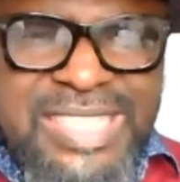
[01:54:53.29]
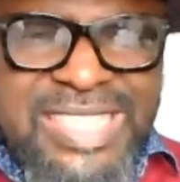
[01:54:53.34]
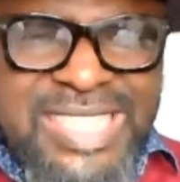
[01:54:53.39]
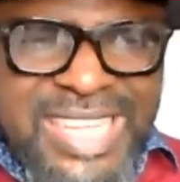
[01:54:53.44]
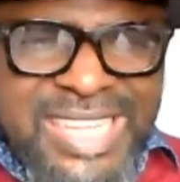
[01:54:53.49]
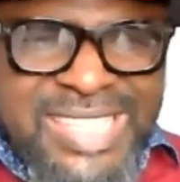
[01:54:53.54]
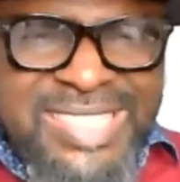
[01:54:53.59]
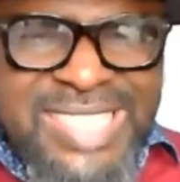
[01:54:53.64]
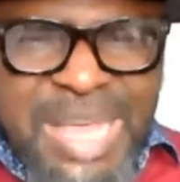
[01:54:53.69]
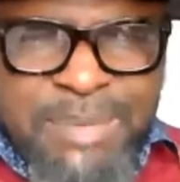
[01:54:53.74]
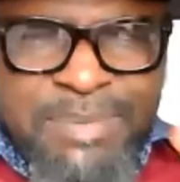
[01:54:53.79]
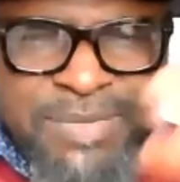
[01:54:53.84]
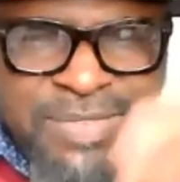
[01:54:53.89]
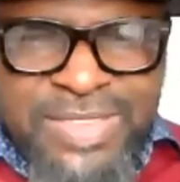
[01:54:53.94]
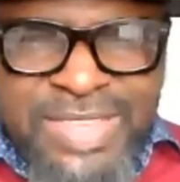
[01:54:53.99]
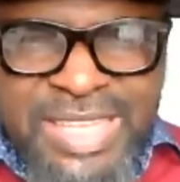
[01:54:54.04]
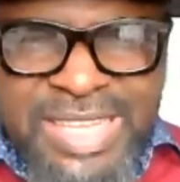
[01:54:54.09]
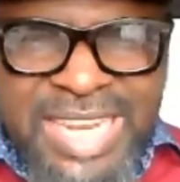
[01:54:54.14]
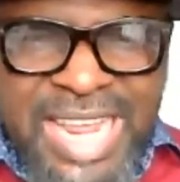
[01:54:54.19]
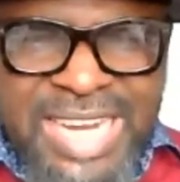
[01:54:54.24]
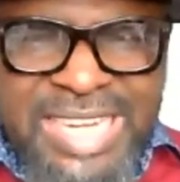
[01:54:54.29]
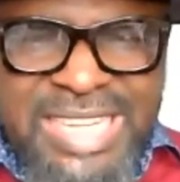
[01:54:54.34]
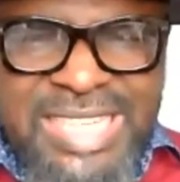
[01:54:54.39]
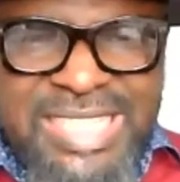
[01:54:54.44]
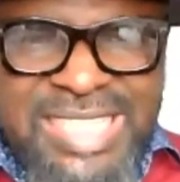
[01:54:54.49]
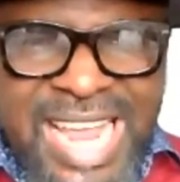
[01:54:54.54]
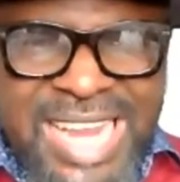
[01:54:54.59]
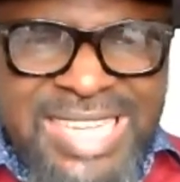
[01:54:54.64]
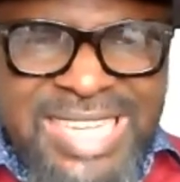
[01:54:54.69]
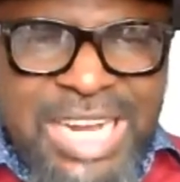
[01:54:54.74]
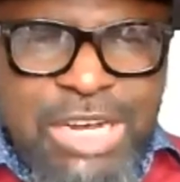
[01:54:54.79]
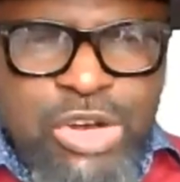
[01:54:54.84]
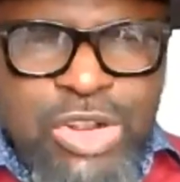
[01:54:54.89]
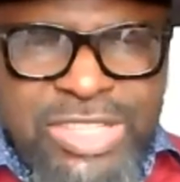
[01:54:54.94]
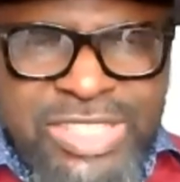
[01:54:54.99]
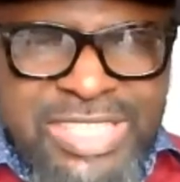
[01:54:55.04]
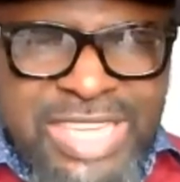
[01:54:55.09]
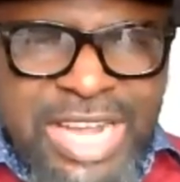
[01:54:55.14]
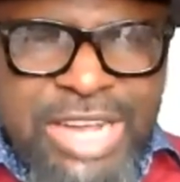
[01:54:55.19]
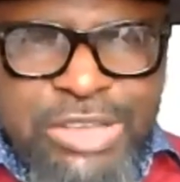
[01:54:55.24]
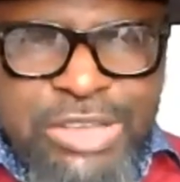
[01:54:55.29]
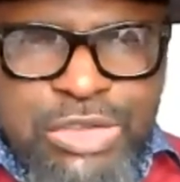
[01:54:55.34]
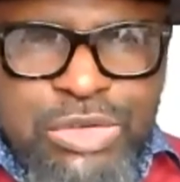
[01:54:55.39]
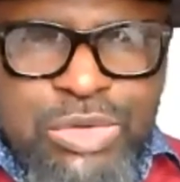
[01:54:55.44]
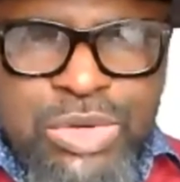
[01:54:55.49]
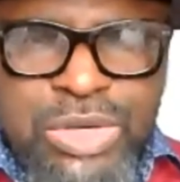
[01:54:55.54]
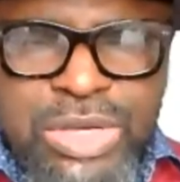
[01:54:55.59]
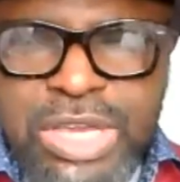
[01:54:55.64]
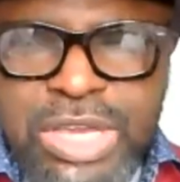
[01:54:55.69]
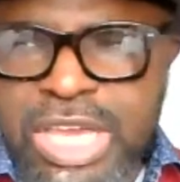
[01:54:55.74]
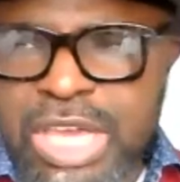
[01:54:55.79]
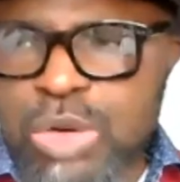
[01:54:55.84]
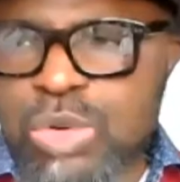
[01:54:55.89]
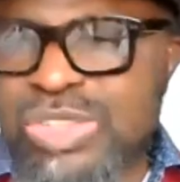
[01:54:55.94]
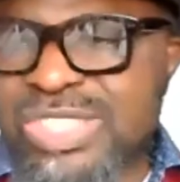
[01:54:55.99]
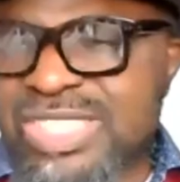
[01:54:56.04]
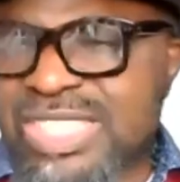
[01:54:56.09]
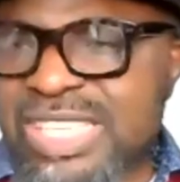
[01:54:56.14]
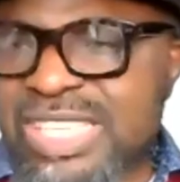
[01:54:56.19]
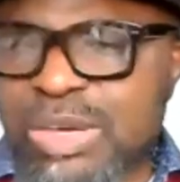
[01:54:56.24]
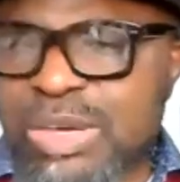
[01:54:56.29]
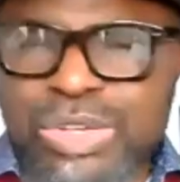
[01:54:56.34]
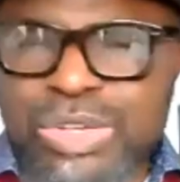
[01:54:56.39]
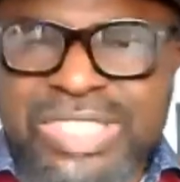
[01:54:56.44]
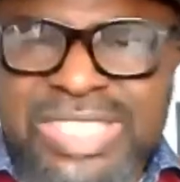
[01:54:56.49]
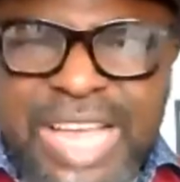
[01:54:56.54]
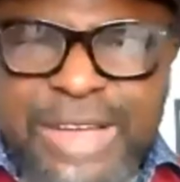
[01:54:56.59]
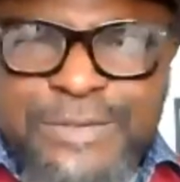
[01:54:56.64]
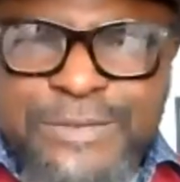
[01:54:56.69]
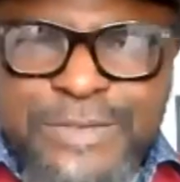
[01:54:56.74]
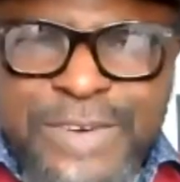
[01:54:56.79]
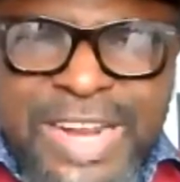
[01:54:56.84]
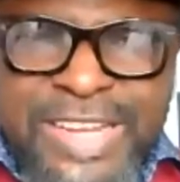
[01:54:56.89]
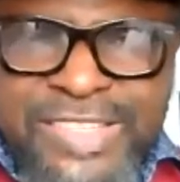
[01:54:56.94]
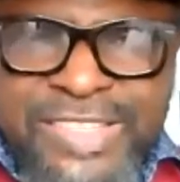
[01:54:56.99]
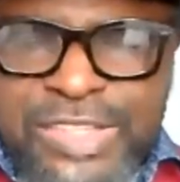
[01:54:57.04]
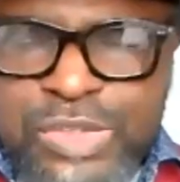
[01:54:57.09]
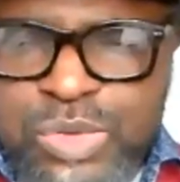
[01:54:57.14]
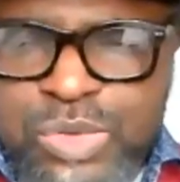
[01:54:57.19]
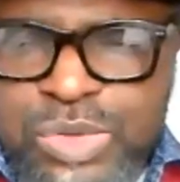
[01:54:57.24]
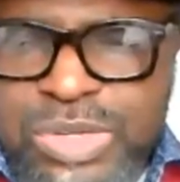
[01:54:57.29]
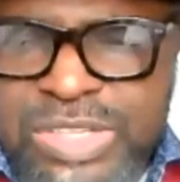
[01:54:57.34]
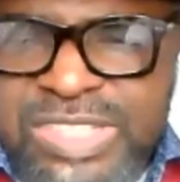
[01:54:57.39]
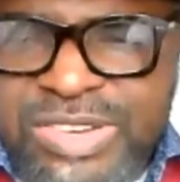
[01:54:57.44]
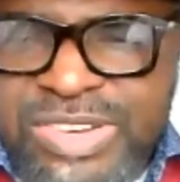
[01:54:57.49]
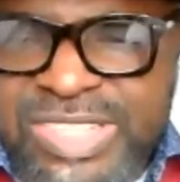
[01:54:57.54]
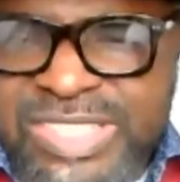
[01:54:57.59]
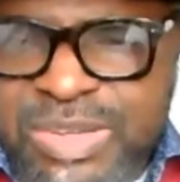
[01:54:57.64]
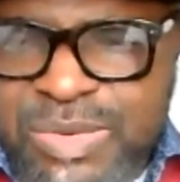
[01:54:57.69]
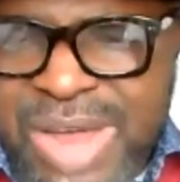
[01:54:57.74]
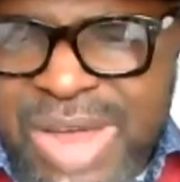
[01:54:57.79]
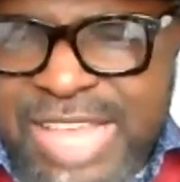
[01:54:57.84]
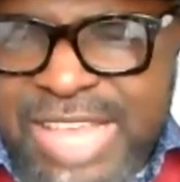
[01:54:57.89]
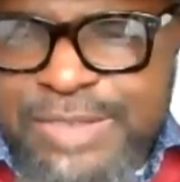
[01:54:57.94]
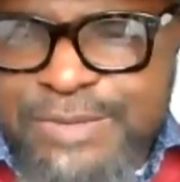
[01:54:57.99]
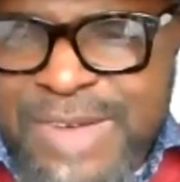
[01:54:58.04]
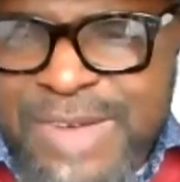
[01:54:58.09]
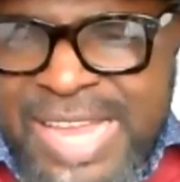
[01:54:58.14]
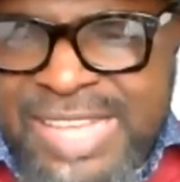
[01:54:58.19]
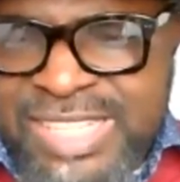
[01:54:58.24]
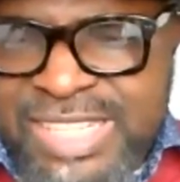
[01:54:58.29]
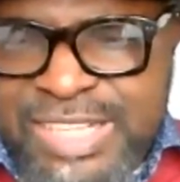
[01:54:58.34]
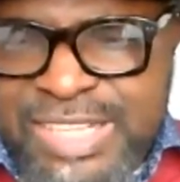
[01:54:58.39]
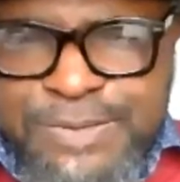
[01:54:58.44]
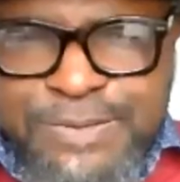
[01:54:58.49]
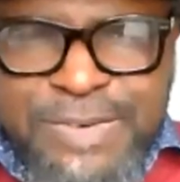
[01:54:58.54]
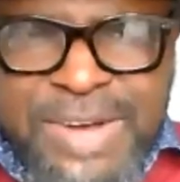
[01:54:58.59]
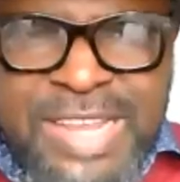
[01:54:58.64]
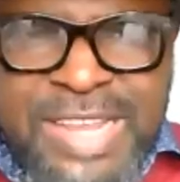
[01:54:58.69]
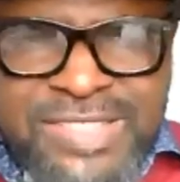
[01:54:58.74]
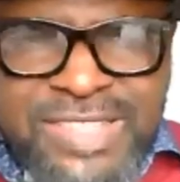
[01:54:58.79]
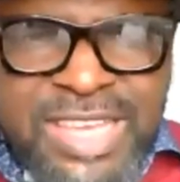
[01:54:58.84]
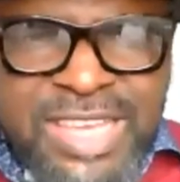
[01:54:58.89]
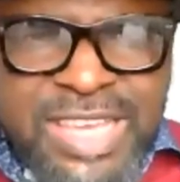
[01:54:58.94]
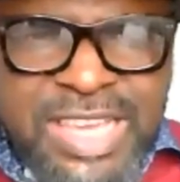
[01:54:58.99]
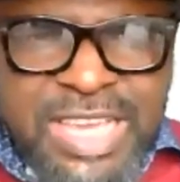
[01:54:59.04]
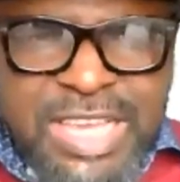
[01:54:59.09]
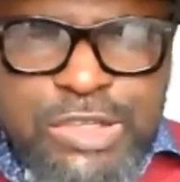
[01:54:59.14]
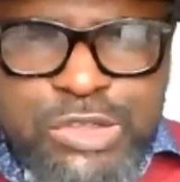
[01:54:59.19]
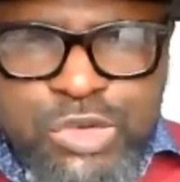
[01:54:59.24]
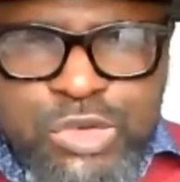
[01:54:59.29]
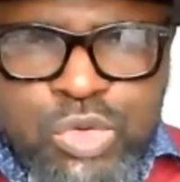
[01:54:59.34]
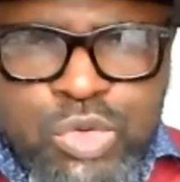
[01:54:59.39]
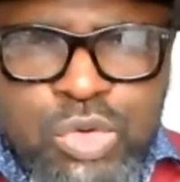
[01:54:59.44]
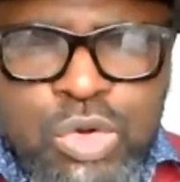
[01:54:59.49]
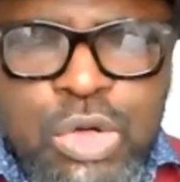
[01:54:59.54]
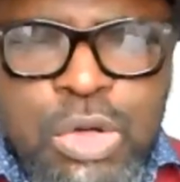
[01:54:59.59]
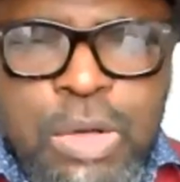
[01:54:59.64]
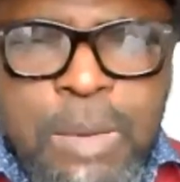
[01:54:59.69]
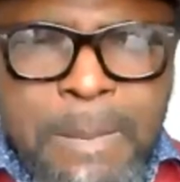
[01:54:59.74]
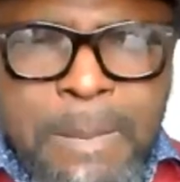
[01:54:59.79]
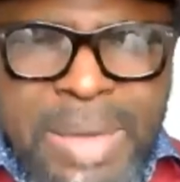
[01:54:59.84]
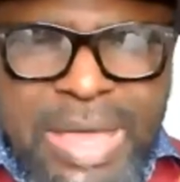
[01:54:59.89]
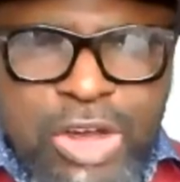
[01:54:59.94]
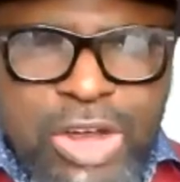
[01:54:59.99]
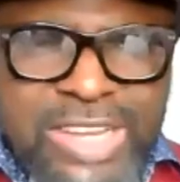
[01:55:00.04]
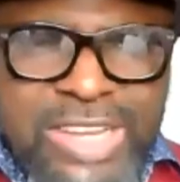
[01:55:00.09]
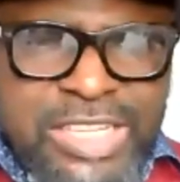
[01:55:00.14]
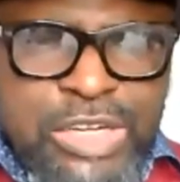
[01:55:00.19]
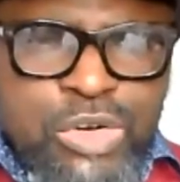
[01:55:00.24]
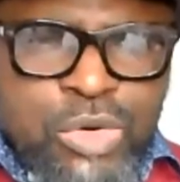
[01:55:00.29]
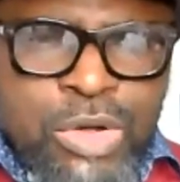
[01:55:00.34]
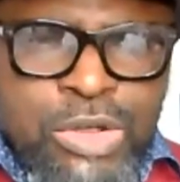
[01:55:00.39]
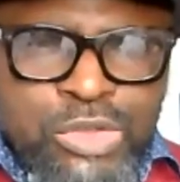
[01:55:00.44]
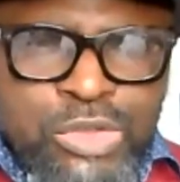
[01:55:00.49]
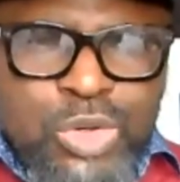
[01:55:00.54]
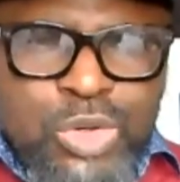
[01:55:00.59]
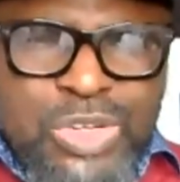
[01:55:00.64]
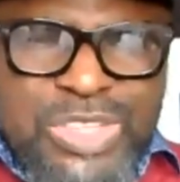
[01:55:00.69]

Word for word: This same thing that the child cannot tell you, he will, he will tell friends in school. Is the reason why he's fighting his friends in school because they don't want